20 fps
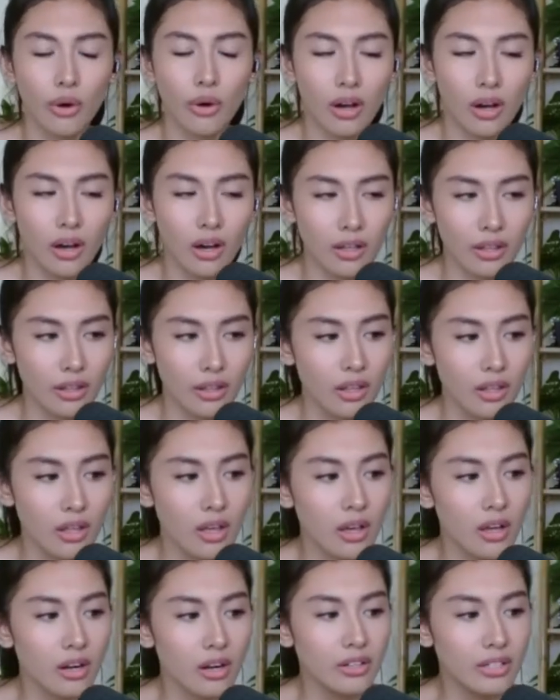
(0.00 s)

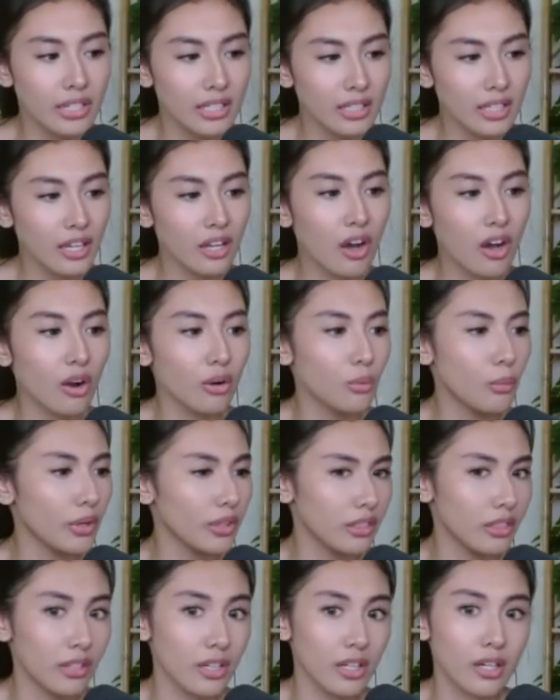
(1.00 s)
on
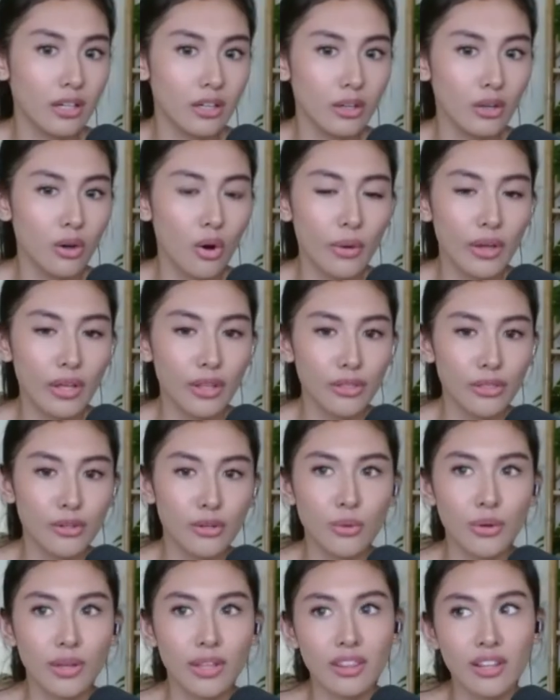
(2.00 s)
what they're going
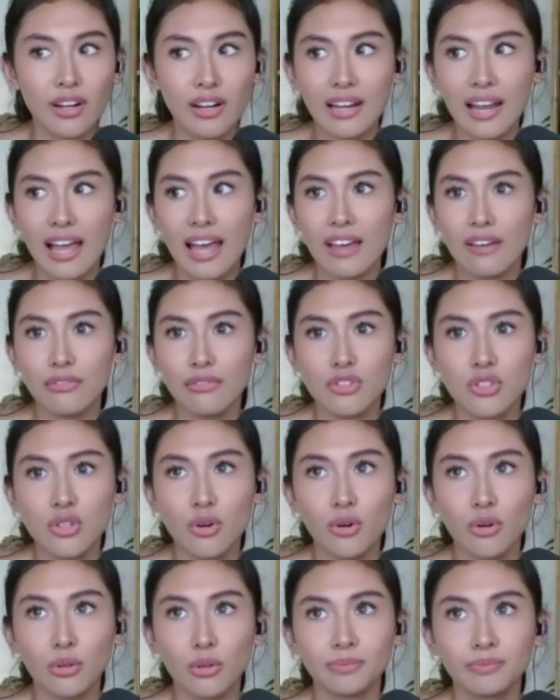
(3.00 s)
through in their life.
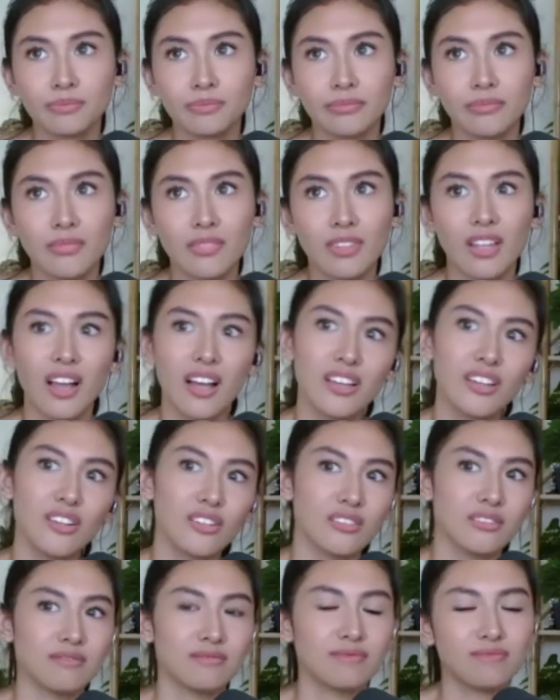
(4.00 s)
So
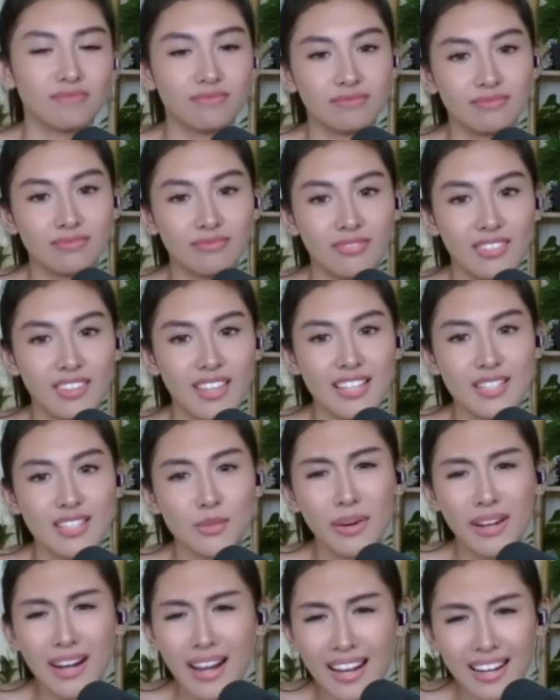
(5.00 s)
ayun. That's
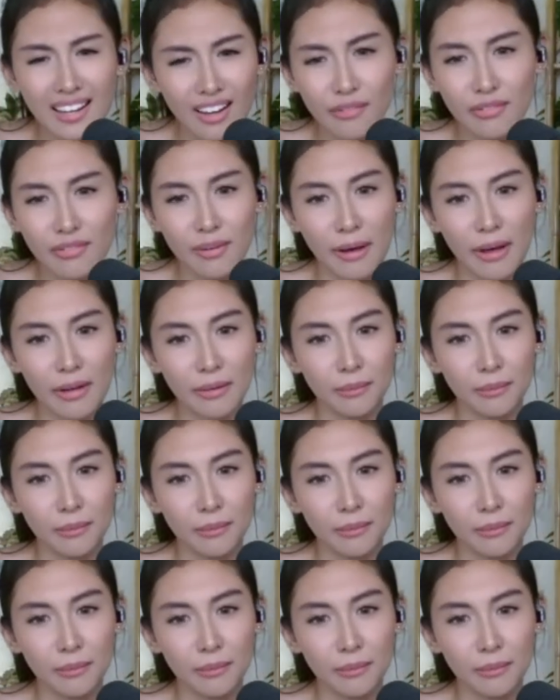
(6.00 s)
what I love about